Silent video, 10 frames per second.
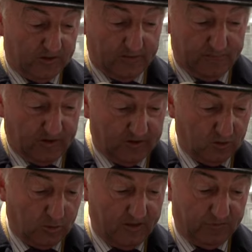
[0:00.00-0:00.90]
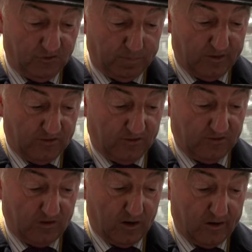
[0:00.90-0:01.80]
uh, I'd go evens Priceless
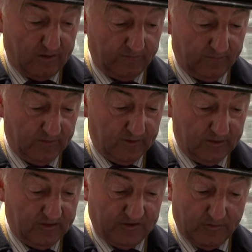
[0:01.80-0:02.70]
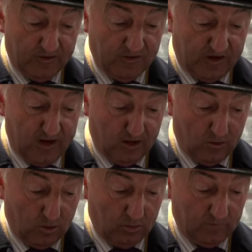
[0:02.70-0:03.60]
Sky, sevens
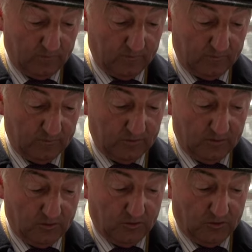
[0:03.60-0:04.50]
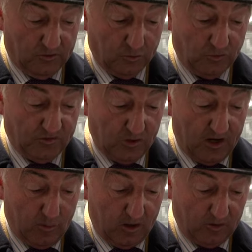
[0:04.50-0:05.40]
Kingo, two
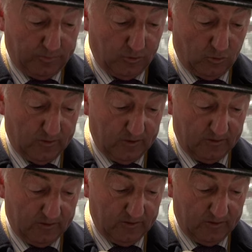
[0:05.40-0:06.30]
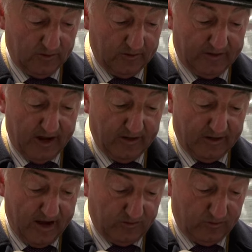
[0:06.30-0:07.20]
Skywalker Puma, ten
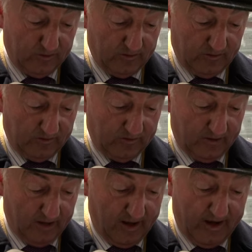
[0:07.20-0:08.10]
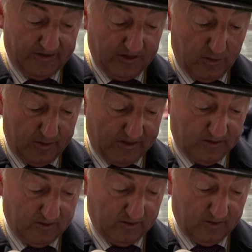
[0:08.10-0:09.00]
Cashin, eight
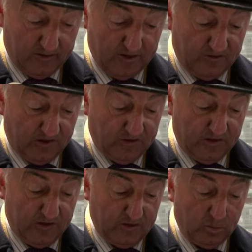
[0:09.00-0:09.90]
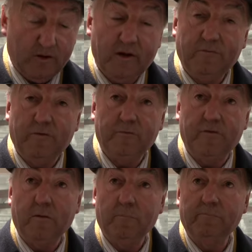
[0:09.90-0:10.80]
Tibetan, and 16 to 1 head for fame.